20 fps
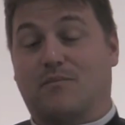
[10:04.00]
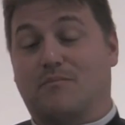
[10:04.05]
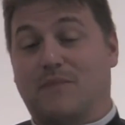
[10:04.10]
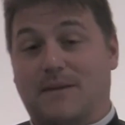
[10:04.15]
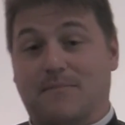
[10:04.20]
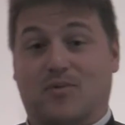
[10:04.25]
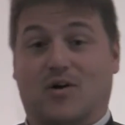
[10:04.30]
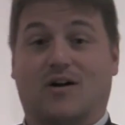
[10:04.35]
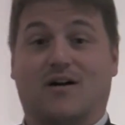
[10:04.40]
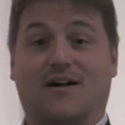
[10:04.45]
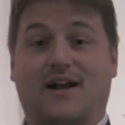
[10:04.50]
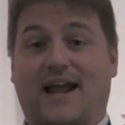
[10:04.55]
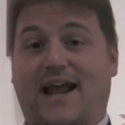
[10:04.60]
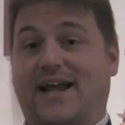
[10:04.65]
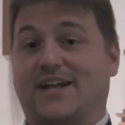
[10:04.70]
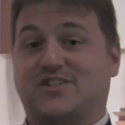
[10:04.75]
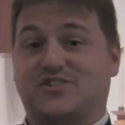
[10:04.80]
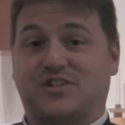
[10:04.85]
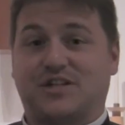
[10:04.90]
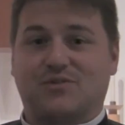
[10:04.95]
Remember,
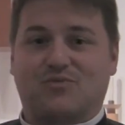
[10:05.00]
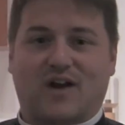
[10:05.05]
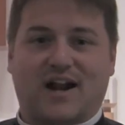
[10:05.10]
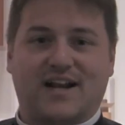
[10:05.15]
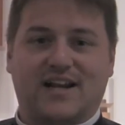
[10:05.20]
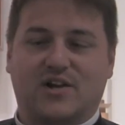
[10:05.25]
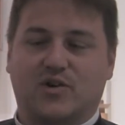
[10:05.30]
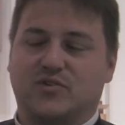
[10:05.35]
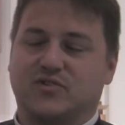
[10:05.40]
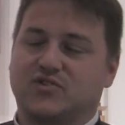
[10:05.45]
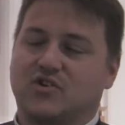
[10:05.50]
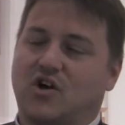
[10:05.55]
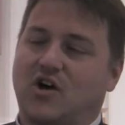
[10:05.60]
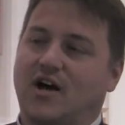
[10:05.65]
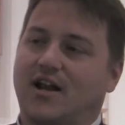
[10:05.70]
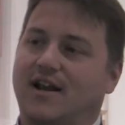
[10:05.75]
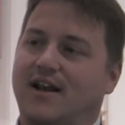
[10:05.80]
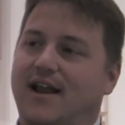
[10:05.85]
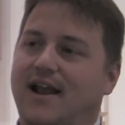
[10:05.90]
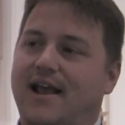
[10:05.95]
HT Radio is
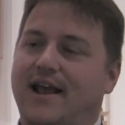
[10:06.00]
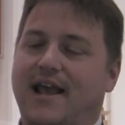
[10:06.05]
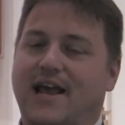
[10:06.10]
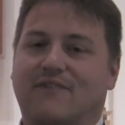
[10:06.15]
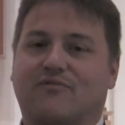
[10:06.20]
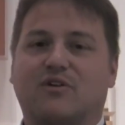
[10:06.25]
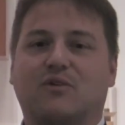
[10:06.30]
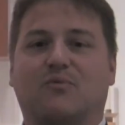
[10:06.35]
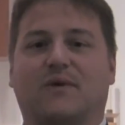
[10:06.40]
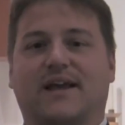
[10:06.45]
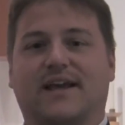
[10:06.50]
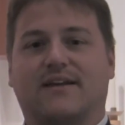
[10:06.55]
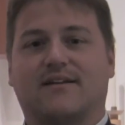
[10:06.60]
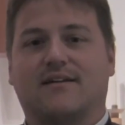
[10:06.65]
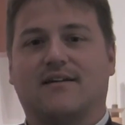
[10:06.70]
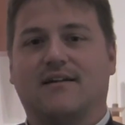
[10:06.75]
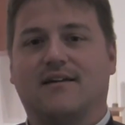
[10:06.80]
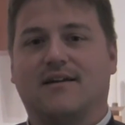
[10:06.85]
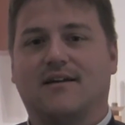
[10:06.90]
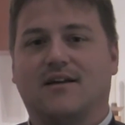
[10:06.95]
on every week
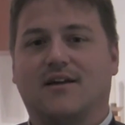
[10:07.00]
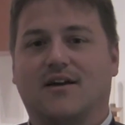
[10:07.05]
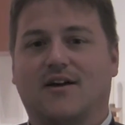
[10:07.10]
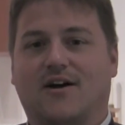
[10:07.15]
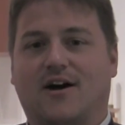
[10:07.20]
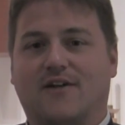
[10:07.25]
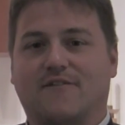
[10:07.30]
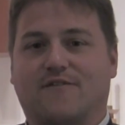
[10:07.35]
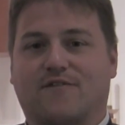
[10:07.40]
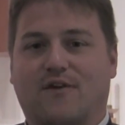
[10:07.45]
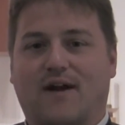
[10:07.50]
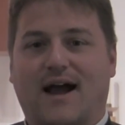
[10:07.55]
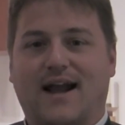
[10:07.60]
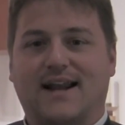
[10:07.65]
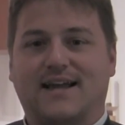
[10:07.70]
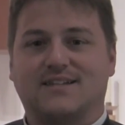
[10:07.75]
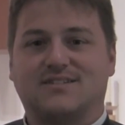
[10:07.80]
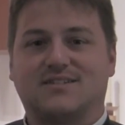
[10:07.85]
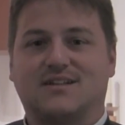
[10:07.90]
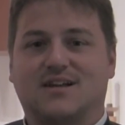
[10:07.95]
on
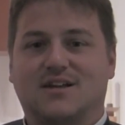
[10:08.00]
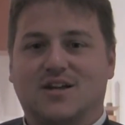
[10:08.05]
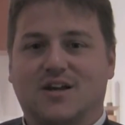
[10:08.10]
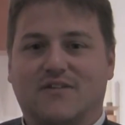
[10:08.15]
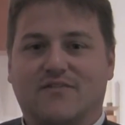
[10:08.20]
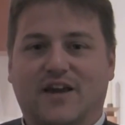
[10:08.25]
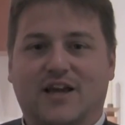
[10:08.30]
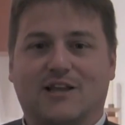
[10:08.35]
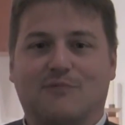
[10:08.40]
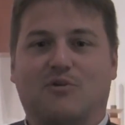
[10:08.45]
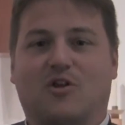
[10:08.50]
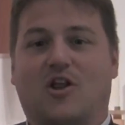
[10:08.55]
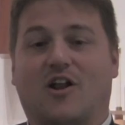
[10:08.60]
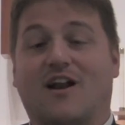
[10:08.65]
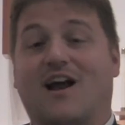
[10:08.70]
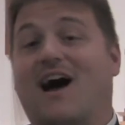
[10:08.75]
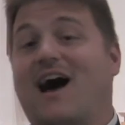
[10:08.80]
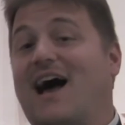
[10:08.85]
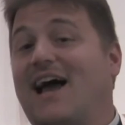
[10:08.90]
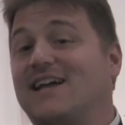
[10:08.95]
Fridays, available
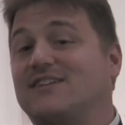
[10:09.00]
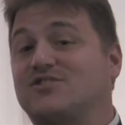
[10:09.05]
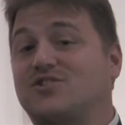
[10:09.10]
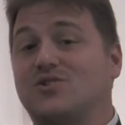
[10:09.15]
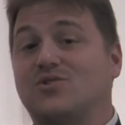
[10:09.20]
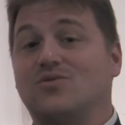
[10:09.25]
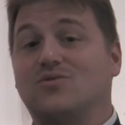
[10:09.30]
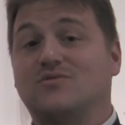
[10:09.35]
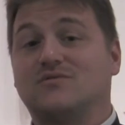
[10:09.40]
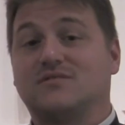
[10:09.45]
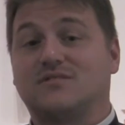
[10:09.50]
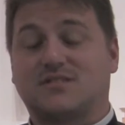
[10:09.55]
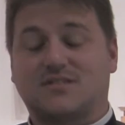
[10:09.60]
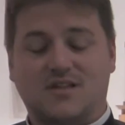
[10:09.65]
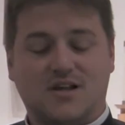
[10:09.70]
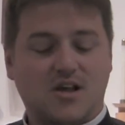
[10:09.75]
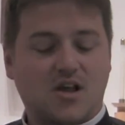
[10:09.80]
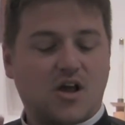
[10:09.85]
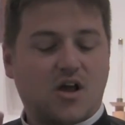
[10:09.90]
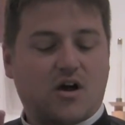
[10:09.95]
on
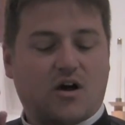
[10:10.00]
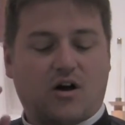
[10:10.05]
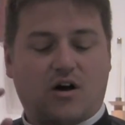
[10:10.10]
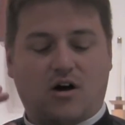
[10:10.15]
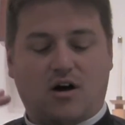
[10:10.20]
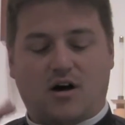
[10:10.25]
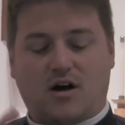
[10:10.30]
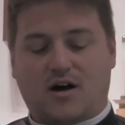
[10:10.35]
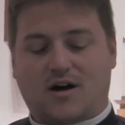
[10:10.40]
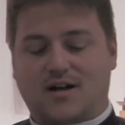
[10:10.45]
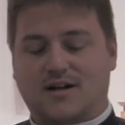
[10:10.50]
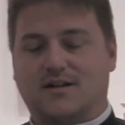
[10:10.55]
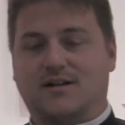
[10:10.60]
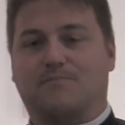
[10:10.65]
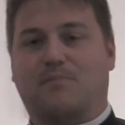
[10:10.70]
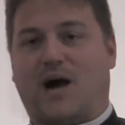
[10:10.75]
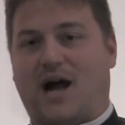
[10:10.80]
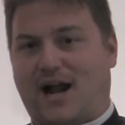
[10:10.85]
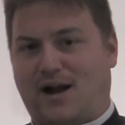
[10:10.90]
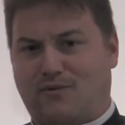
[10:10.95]
iTunes
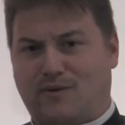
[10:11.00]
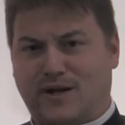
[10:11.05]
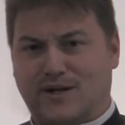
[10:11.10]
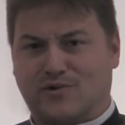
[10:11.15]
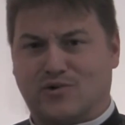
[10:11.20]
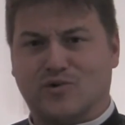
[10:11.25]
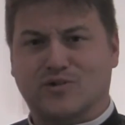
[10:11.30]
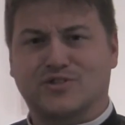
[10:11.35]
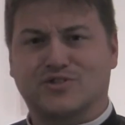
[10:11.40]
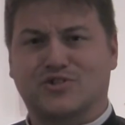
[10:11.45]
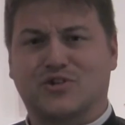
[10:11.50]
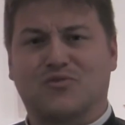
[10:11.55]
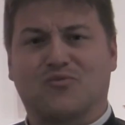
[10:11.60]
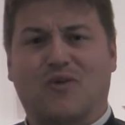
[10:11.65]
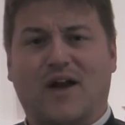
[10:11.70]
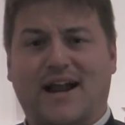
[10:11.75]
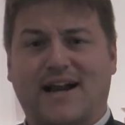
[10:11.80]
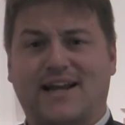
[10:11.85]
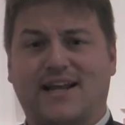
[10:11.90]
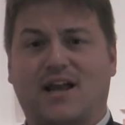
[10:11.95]
on Pirate Christian
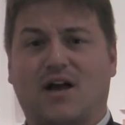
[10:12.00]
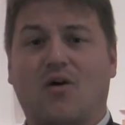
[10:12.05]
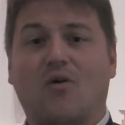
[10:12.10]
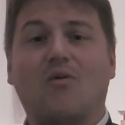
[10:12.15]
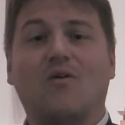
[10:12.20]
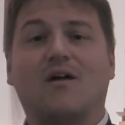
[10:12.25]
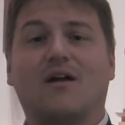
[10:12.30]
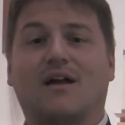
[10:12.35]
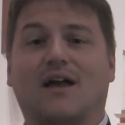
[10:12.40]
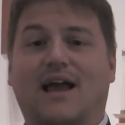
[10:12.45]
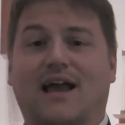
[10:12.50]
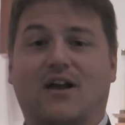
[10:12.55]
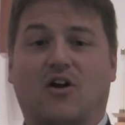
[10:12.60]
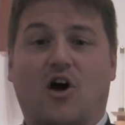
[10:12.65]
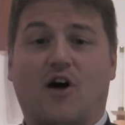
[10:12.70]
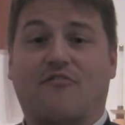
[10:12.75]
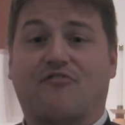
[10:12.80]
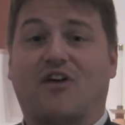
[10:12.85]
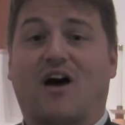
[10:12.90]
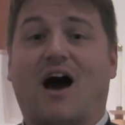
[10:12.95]
Radio and
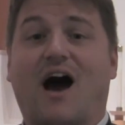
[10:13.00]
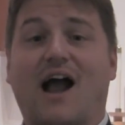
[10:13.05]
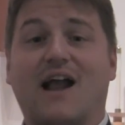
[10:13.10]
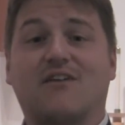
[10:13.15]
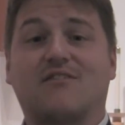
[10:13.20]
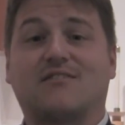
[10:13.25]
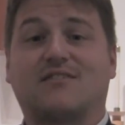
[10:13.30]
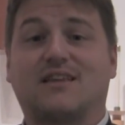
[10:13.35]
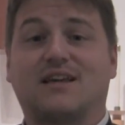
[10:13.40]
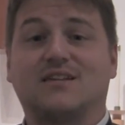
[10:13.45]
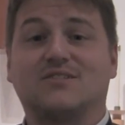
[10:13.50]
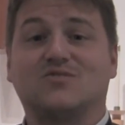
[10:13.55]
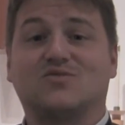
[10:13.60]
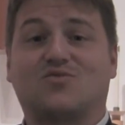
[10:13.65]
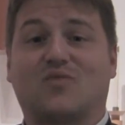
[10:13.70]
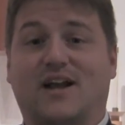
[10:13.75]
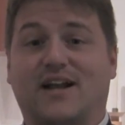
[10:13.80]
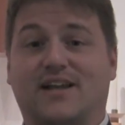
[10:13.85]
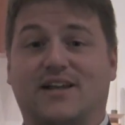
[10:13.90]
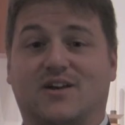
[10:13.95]
off the Higher Things
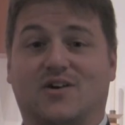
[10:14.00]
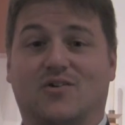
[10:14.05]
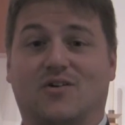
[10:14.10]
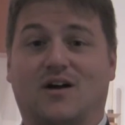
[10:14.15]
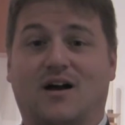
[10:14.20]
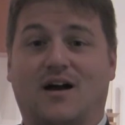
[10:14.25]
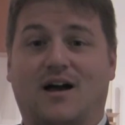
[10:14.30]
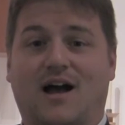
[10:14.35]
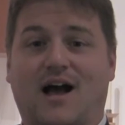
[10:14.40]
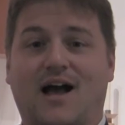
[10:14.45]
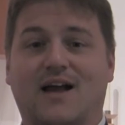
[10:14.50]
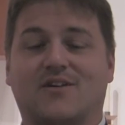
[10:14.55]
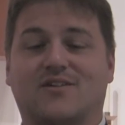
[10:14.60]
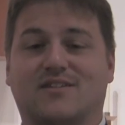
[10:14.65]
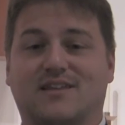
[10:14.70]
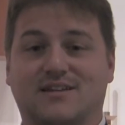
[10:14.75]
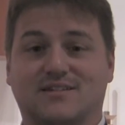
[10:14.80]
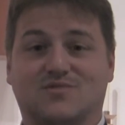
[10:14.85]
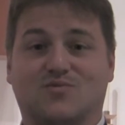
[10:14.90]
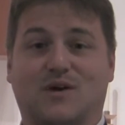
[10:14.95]
Radio, uh, Higher
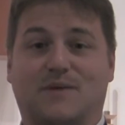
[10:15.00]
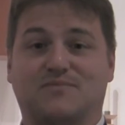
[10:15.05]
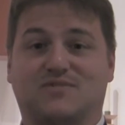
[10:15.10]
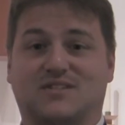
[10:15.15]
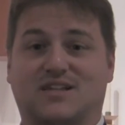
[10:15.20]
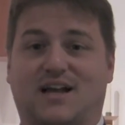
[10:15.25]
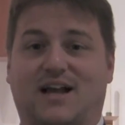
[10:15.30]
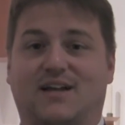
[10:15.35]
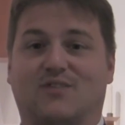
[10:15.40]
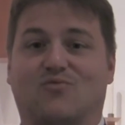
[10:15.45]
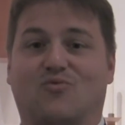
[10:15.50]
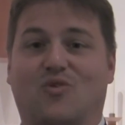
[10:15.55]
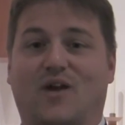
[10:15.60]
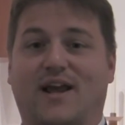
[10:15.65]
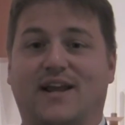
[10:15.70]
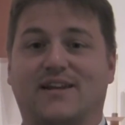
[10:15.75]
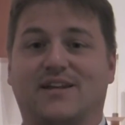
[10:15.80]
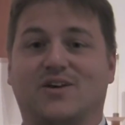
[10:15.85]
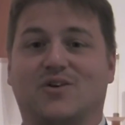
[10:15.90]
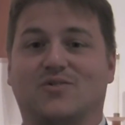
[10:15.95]
Things website,
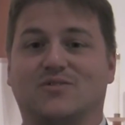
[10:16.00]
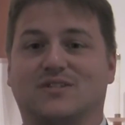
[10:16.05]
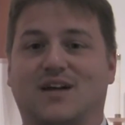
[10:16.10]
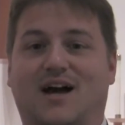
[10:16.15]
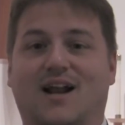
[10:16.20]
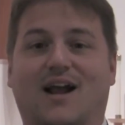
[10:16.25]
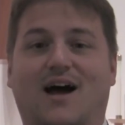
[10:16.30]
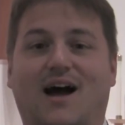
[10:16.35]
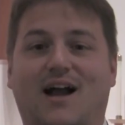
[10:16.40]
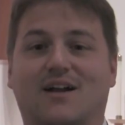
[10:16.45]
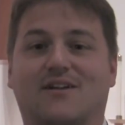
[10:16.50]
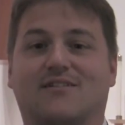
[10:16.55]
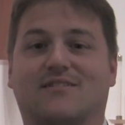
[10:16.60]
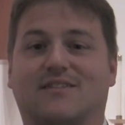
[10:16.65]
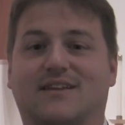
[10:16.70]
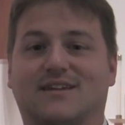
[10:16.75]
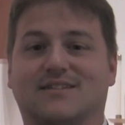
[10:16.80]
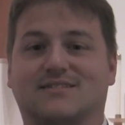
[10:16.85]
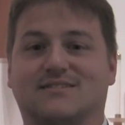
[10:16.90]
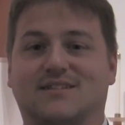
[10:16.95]

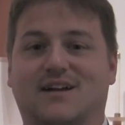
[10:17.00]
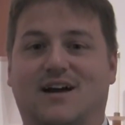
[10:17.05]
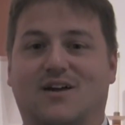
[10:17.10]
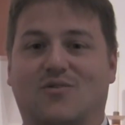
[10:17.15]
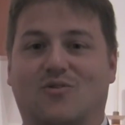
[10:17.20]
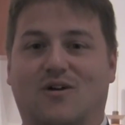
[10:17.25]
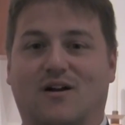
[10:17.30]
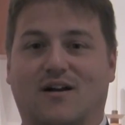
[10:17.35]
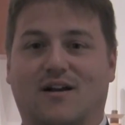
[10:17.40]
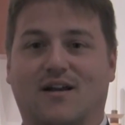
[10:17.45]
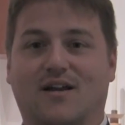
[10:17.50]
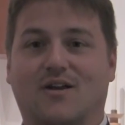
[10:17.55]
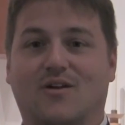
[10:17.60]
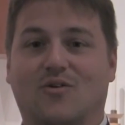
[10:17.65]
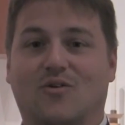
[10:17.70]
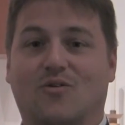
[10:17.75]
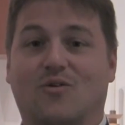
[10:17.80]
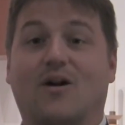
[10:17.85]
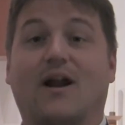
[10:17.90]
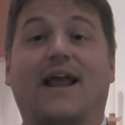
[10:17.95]
radio.higherthings.org
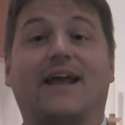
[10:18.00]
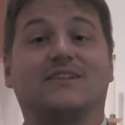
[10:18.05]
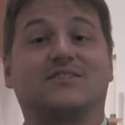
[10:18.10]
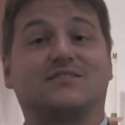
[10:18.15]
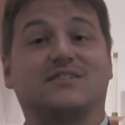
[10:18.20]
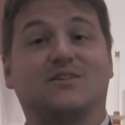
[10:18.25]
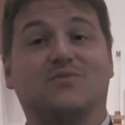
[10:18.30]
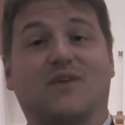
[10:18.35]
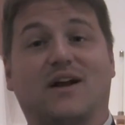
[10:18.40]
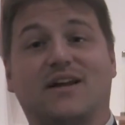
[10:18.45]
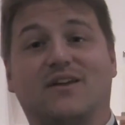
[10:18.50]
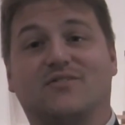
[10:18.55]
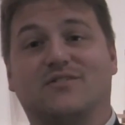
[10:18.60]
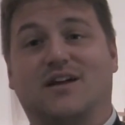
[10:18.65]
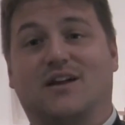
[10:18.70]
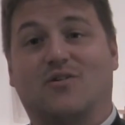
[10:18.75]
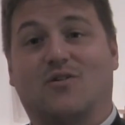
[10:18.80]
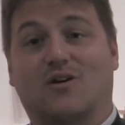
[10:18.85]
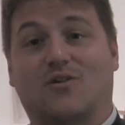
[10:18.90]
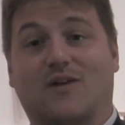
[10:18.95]
or
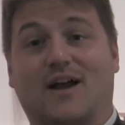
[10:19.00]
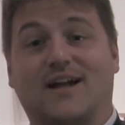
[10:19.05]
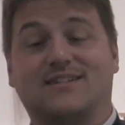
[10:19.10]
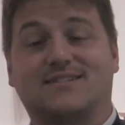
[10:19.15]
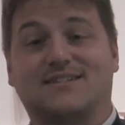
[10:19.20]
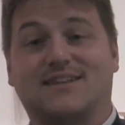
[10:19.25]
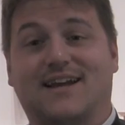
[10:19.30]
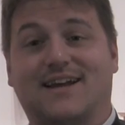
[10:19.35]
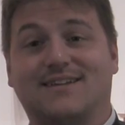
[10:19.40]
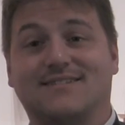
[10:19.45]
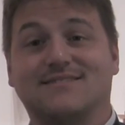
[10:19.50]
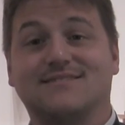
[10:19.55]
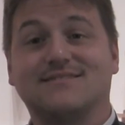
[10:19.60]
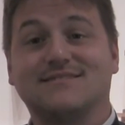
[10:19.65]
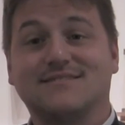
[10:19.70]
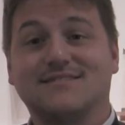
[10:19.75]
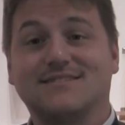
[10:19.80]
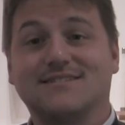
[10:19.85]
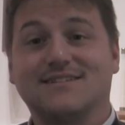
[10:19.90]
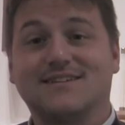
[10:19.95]
htradio.org, right, Stan?
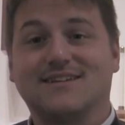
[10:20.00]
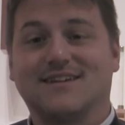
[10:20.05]
Yep.